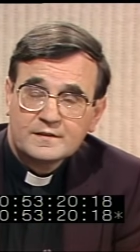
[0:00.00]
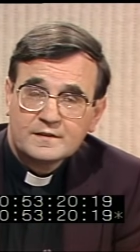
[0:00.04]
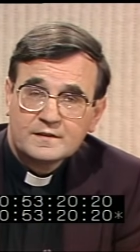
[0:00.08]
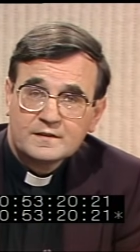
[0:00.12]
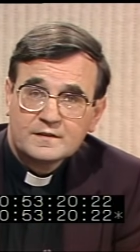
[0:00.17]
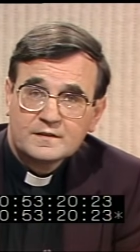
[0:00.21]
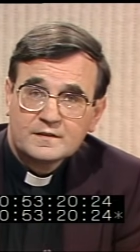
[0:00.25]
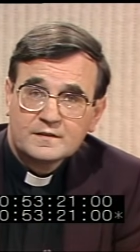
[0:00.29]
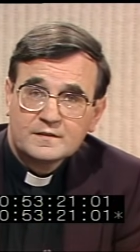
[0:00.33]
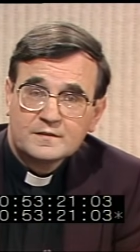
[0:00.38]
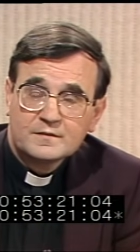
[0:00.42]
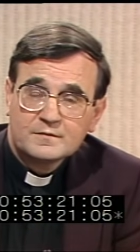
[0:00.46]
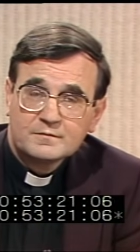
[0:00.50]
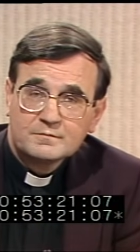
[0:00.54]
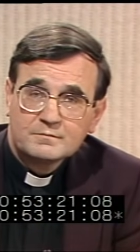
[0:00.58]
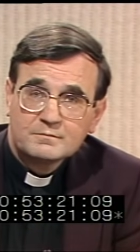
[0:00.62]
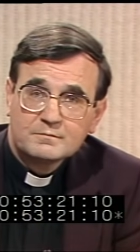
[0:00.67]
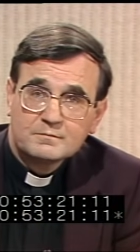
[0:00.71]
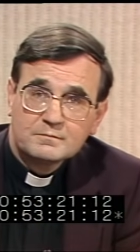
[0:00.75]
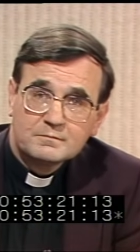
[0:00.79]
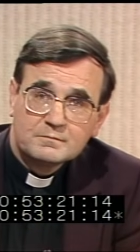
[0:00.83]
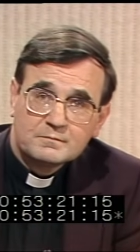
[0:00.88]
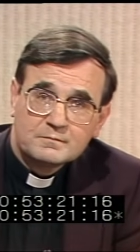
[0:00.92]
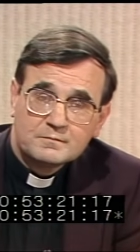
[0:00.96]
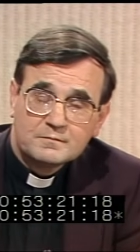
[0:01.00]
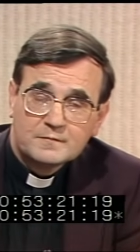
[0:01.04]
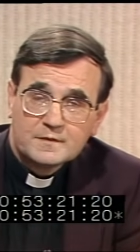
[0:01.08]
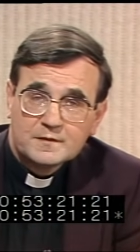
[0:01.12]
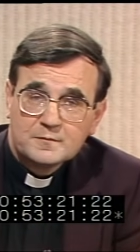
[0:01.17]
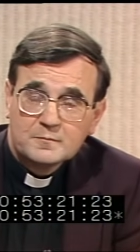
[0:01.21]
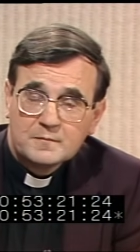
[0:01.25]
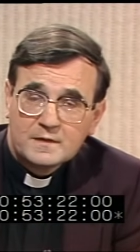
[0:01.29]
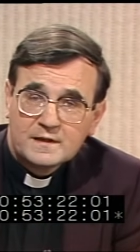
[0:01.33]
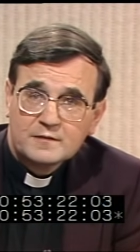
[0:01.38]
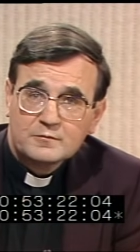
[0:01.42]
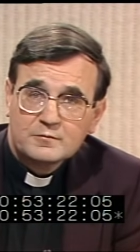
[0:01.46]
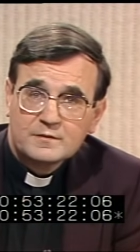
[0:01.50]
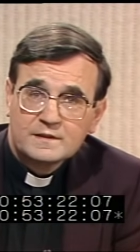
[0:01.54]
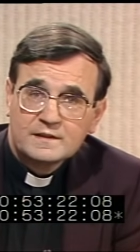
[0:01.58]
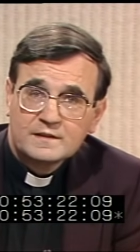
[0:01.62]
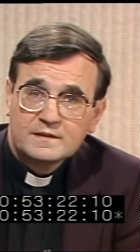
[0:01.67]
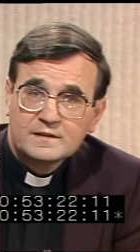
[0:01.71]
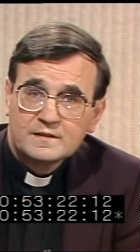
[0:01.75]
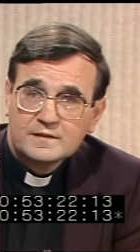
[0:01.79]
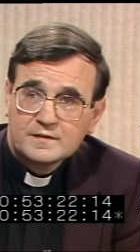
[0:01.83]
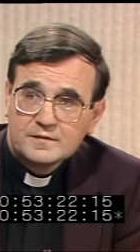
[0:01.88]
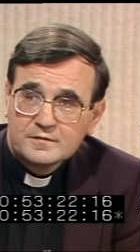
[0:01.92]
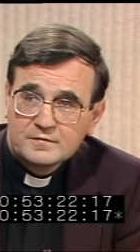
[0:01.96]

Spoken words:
in my reading,